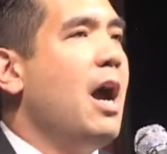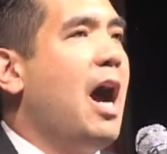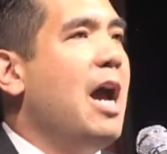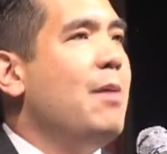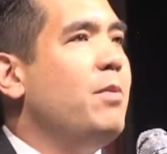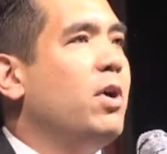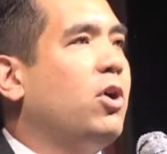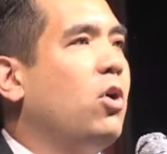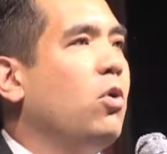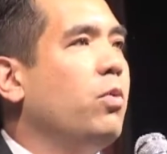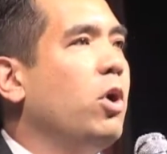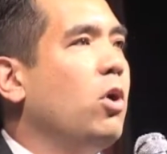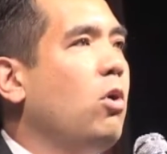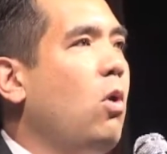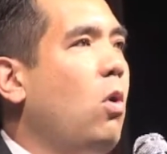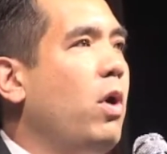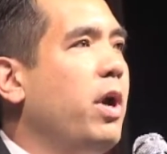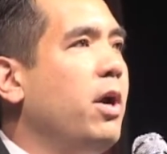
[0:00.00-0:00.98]
I'm a
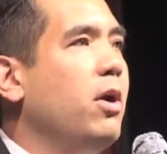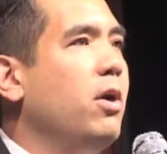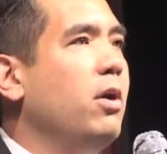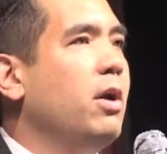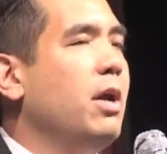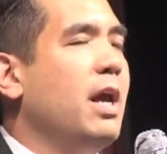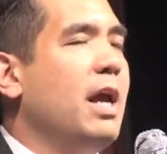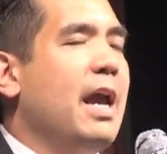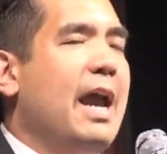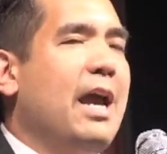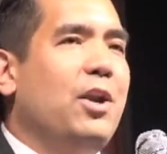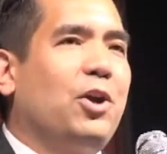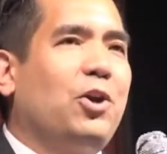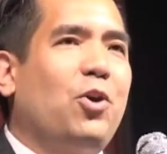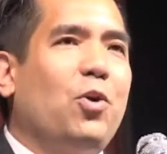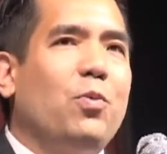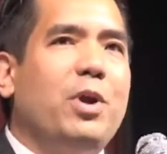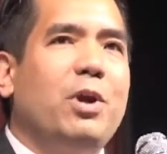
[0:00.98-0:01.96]
career lawyer and
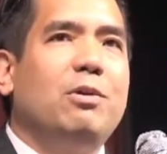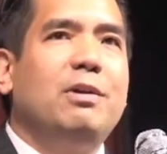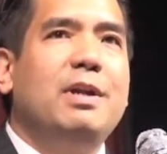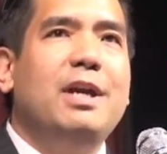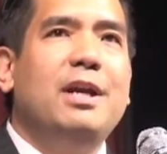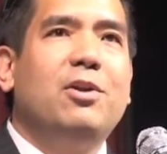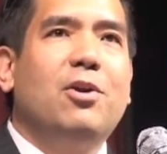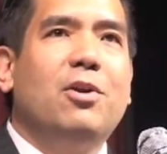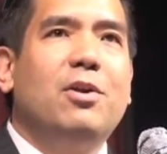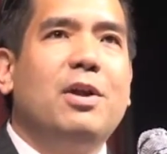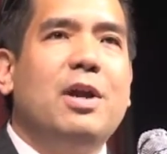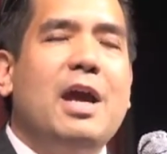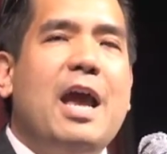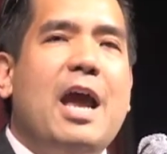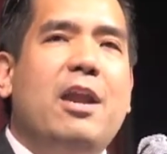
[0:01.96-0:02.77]
a career leader